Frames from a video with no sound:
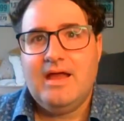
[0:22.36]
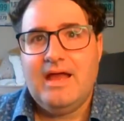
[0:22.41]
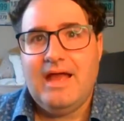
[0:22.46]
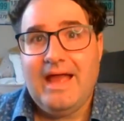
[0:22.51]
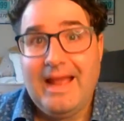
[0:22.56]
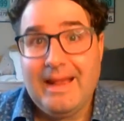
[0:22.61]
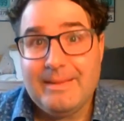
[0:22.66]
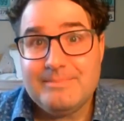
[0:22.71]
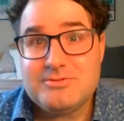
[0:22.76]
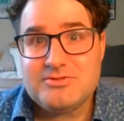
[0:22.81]

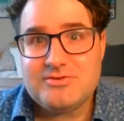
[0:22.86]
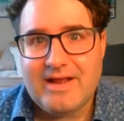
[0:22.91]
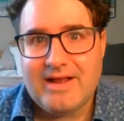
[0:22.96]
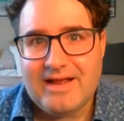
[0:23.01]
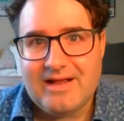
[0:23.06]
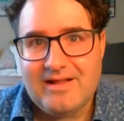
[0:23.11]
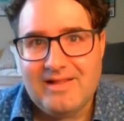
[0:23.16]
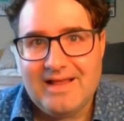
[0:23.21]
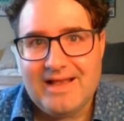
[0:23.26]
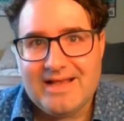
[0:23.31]

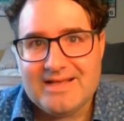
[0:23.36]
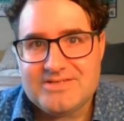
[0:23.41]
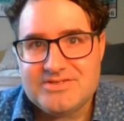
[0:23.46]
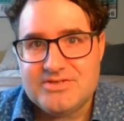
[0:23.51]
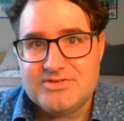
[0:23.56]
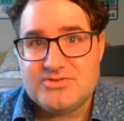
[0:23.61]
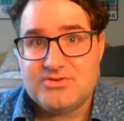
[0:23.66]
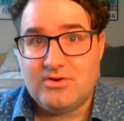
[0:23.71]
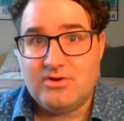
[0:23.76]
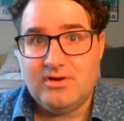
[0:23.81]
Abstract
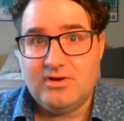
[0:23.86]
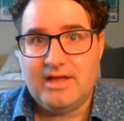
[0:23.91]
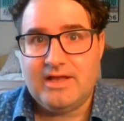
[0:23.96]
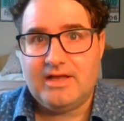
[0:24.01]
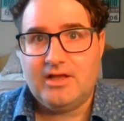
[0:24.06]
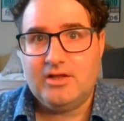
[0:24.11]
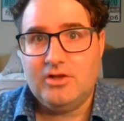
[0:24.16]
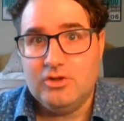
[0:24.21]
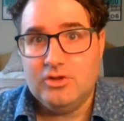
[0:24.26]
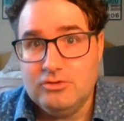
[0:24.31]
classes are like
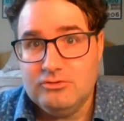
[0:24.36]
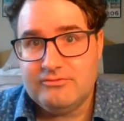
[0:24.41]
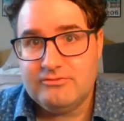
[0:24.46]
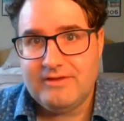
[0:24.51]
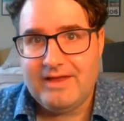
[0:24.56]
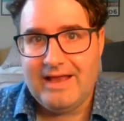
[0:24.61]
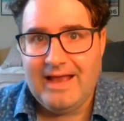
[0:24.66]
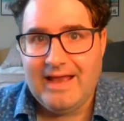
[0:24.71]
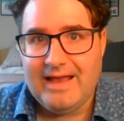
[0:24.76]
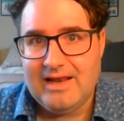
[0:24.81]
aloof
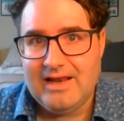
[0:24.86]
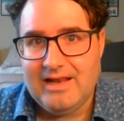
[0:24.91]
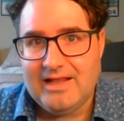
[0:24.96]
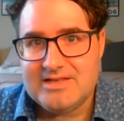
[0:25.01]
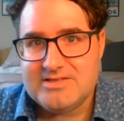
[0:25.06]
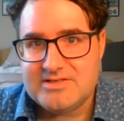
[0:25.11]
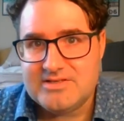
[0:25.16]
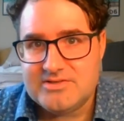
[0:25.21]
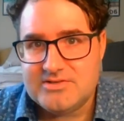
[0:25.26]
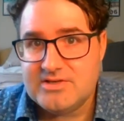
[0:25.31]

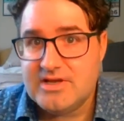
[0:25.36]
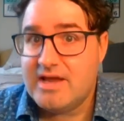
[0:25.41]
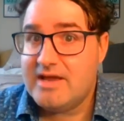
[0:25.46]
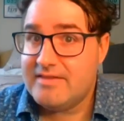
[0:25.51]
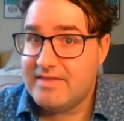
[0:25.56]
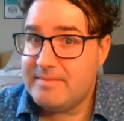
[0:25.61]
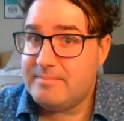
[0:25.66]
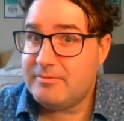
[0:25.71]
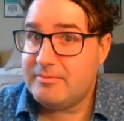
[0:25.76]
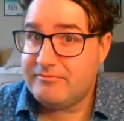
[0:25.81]
adolescents.
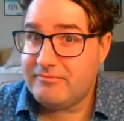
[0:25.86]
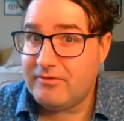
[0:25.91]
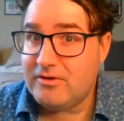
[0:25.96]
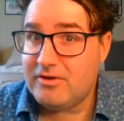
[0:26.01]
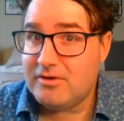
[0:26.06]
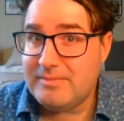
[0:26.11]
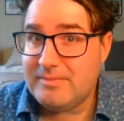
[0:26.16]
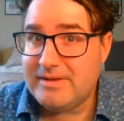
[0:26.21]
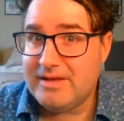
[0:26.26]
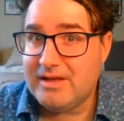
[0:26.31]
They prefer
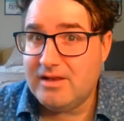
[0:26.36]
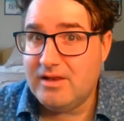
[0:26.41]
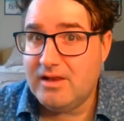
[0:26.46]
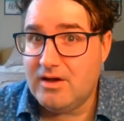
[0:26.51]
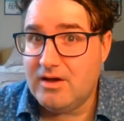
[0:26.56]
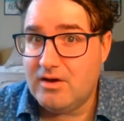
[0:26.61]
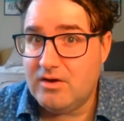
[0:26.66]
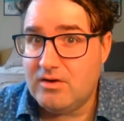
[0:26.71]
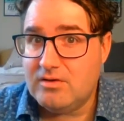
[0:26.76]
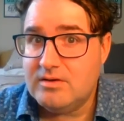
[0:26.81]
to be
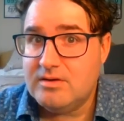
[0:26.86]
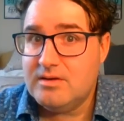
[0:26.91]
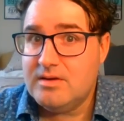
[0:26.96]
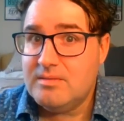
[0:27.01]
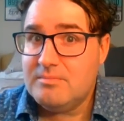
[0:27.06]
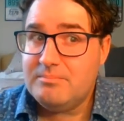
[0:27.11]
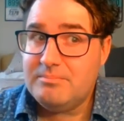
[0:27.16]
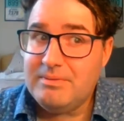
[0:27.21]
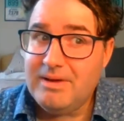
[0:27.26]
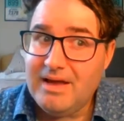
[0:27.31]
alone,
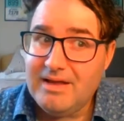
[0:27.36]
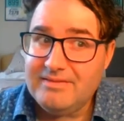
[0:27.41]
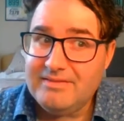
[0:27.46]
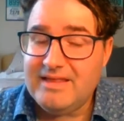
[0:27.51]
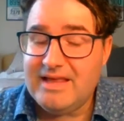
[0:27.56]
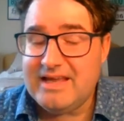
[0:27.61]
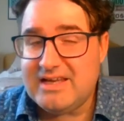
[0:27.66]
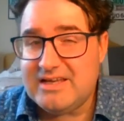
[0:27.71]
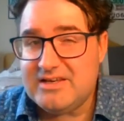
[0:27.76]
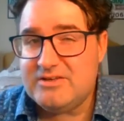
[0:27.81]
but
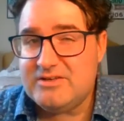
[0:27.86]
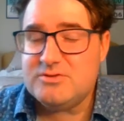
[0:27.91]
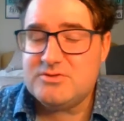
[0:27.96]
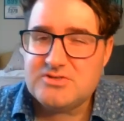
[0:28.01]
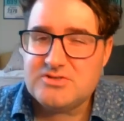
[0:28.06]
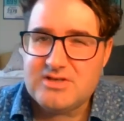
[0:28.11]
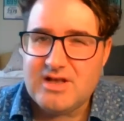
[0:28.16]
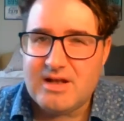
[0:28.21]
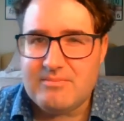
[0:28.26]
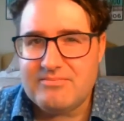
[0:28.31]
they can do
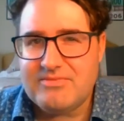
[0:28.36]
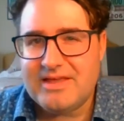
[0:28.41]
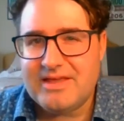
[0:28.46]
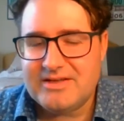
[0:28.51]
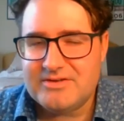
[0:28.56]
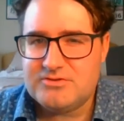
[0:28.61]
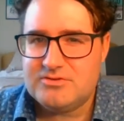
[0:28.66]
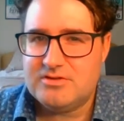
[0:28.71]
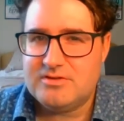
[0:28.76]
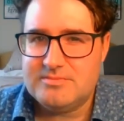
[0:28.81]
some
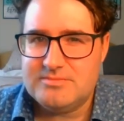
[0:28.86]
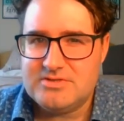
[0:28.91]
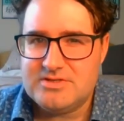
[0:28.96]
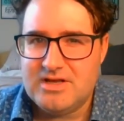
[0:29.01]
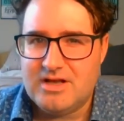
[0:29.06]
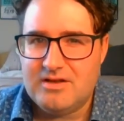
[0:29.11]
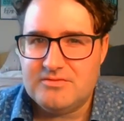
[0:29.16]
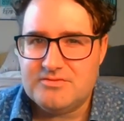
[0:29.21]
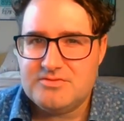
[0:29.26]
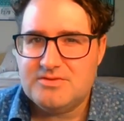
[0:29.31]
things for
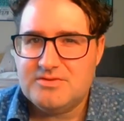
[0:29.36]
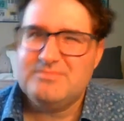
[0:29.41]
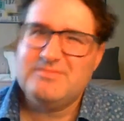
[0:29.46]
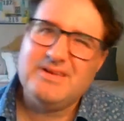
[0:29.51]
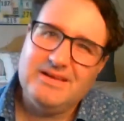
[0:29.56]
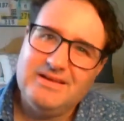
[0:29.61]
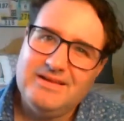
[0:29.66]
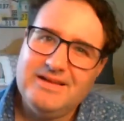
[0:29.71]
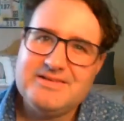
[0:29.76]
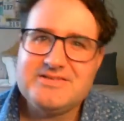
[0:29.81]
themselves.
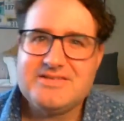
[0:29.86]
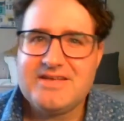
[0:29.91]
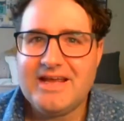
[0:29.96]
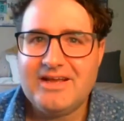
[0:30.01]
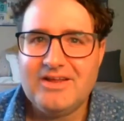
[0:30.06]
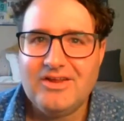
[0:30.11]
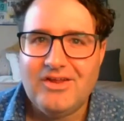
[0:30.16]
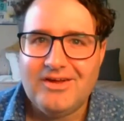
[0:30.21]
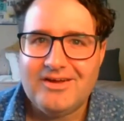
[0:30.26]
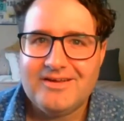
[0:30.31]
Let's take
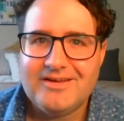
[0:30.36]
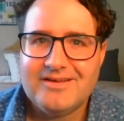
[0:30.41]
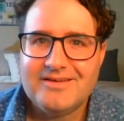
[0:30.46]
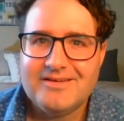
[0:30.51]
a look.